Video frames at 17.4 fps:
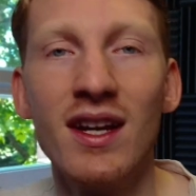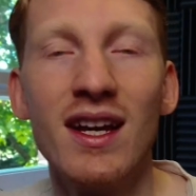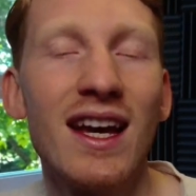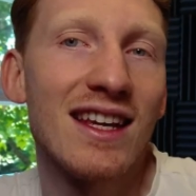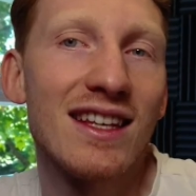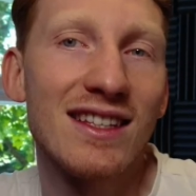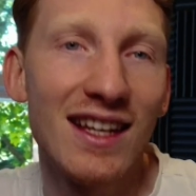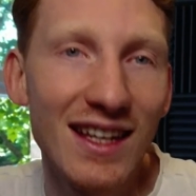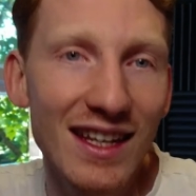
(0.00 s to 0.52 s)

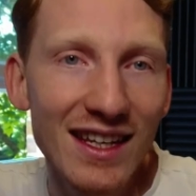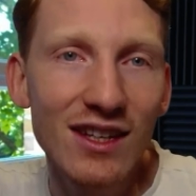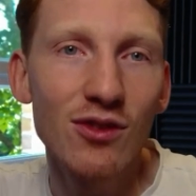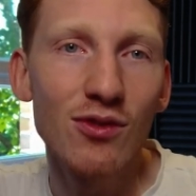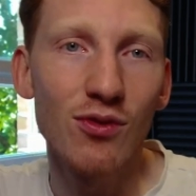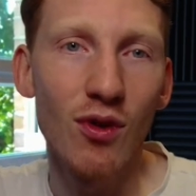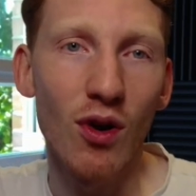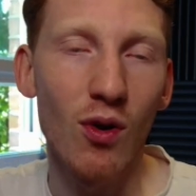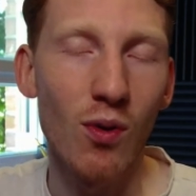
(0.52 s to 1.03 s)
It's a legal
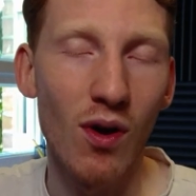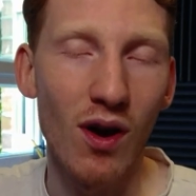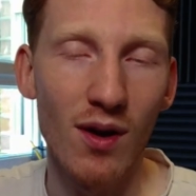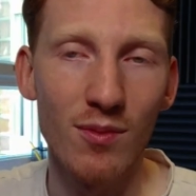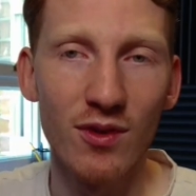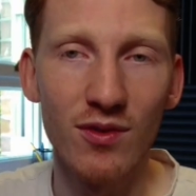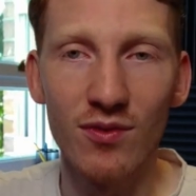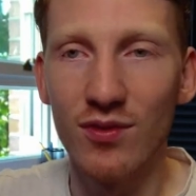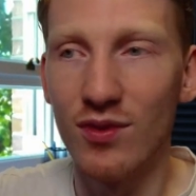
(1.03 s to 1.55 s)

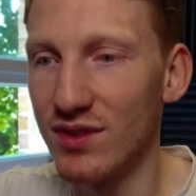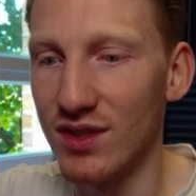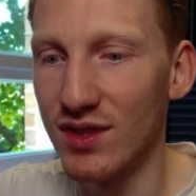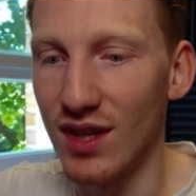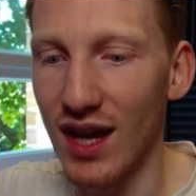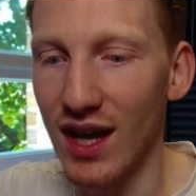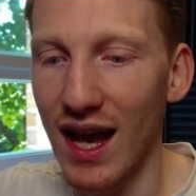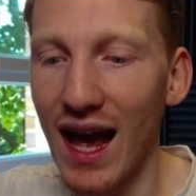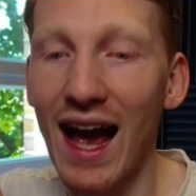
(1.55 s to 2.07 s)
requirement for them
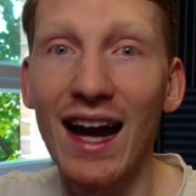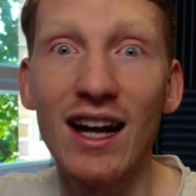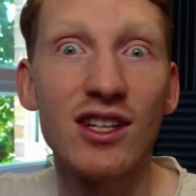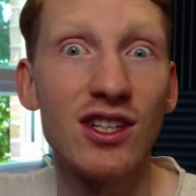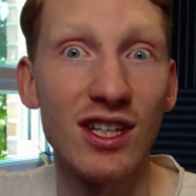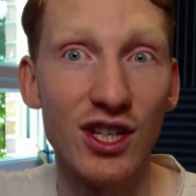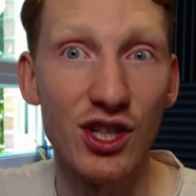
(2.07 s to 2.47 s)
to actually